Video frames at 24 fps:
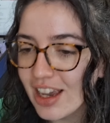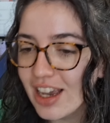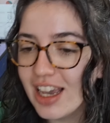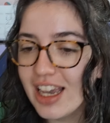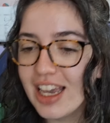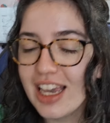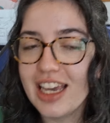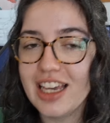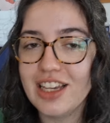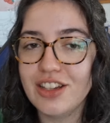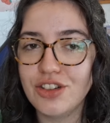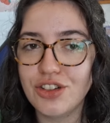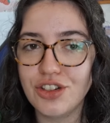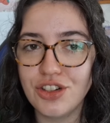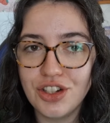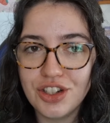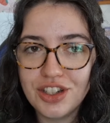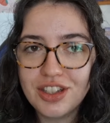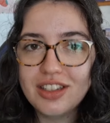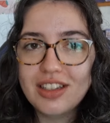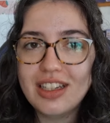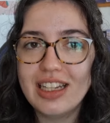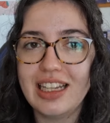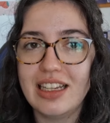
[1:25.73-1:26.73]
It's
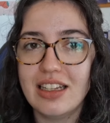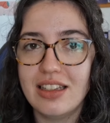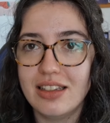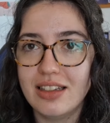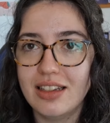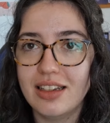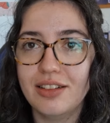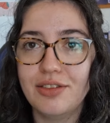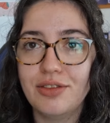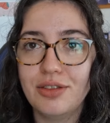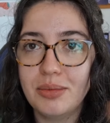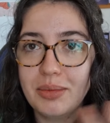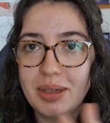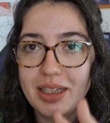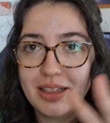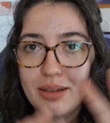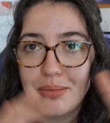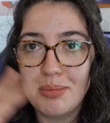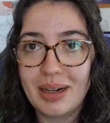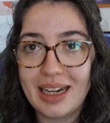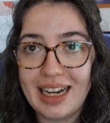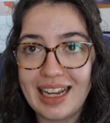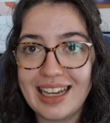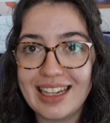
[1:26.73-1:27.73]
just easier for me to
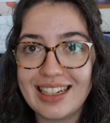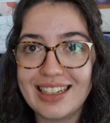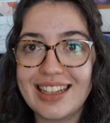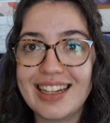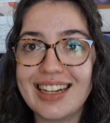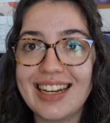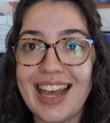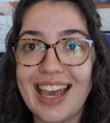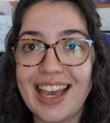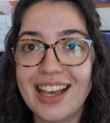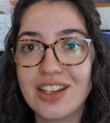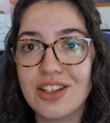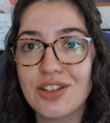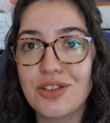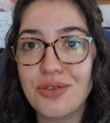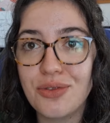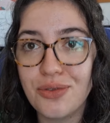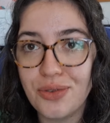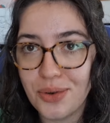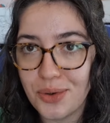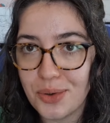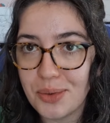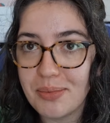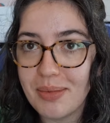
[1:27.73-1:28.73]
plan the next
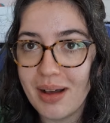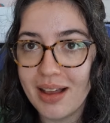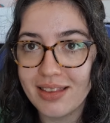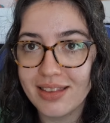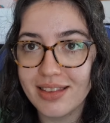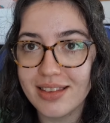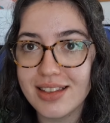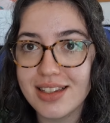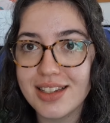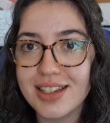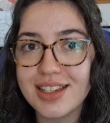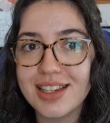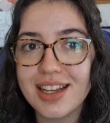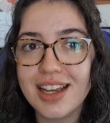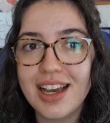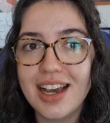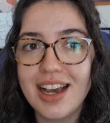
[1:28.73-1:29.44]
4 months